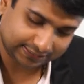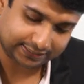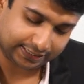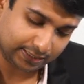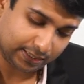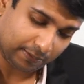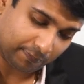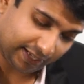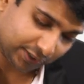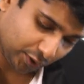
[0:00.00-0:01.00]
are the things.
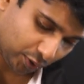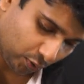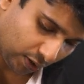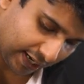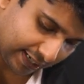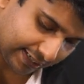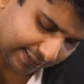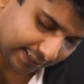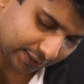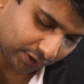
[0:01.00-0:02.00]
But as you know, under
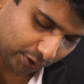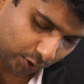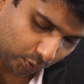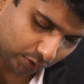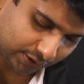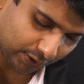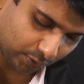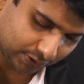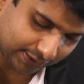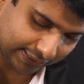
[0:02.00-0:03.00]
section
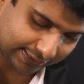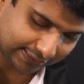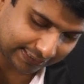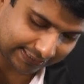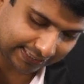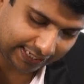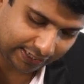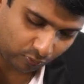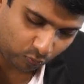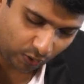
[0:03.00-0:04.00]

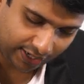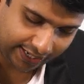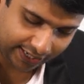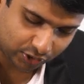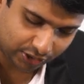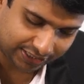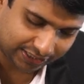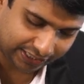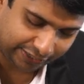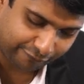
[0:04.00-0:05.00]
206C1H
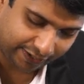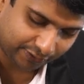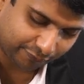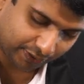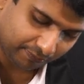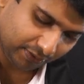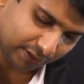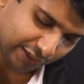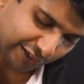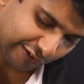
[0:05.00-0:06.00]
is effect from
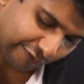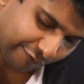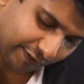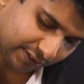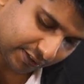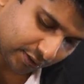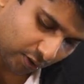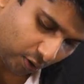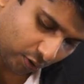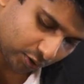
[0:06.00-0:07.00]
1st
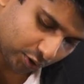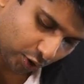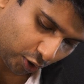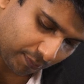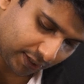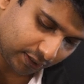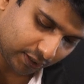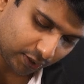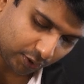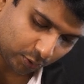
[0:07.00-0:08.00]
October
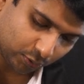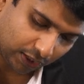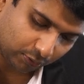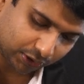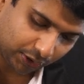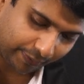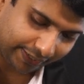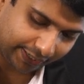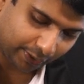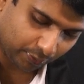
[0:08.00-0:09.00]

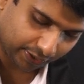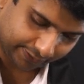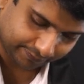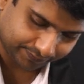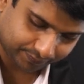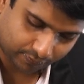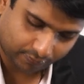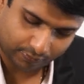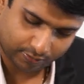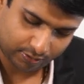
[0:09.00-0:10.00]
2020 only.
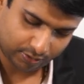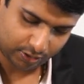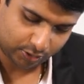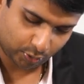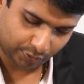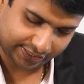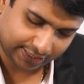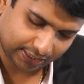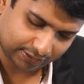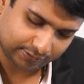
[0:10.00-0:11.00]
So
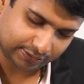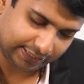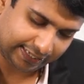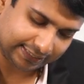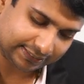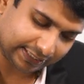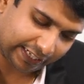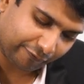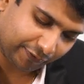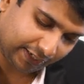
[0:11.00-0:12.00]
here he is
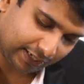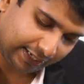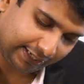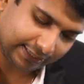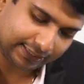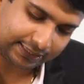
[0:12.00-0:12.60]
definitely